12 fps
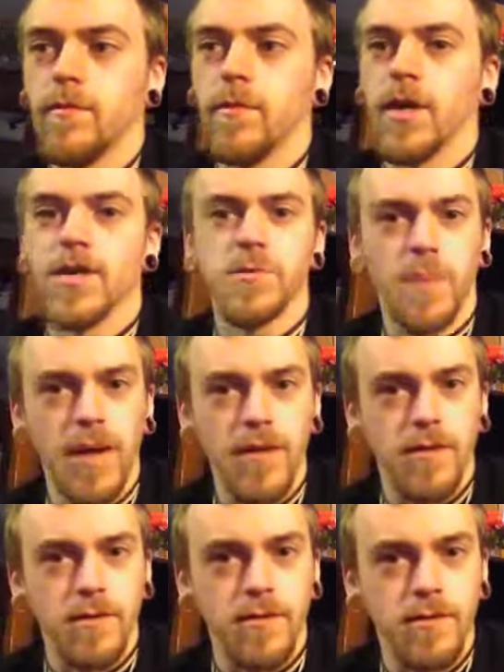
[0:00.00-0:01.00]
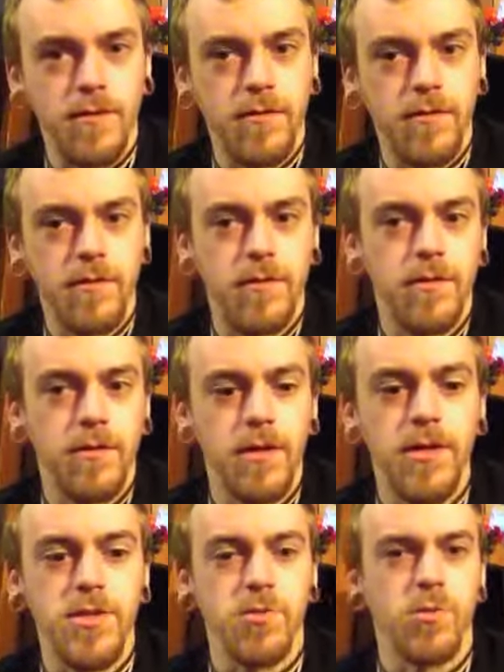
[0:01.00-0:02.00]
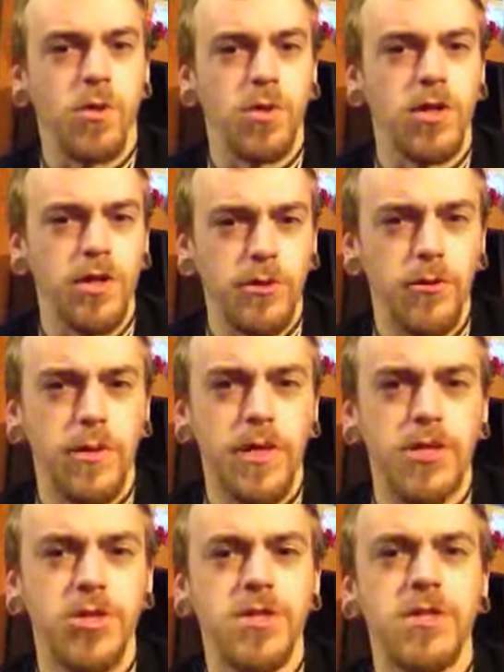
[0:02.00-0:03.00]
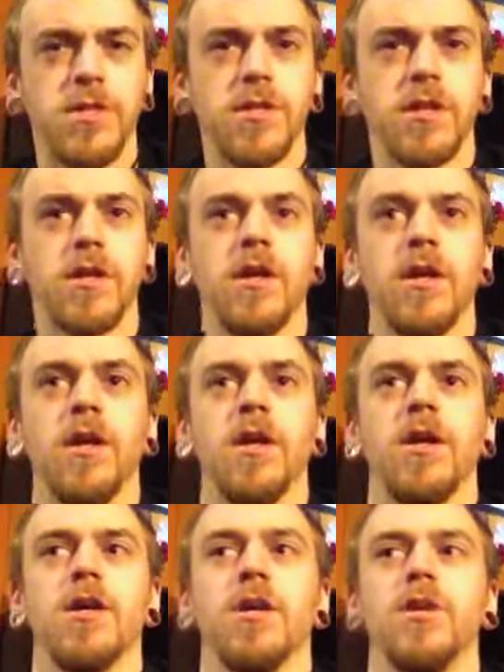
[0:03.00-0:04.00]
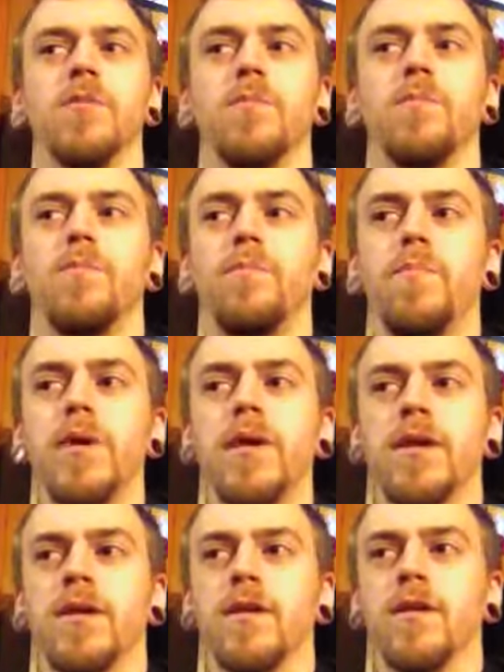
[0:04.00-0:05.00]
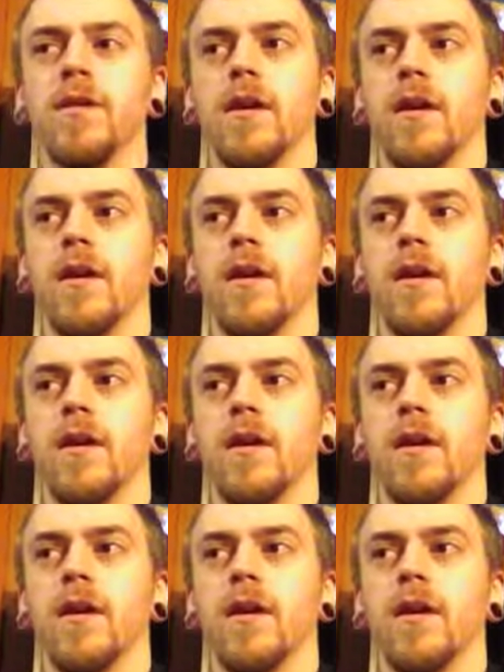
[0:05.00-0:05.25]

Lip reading: expanded his role a little bit, just to be in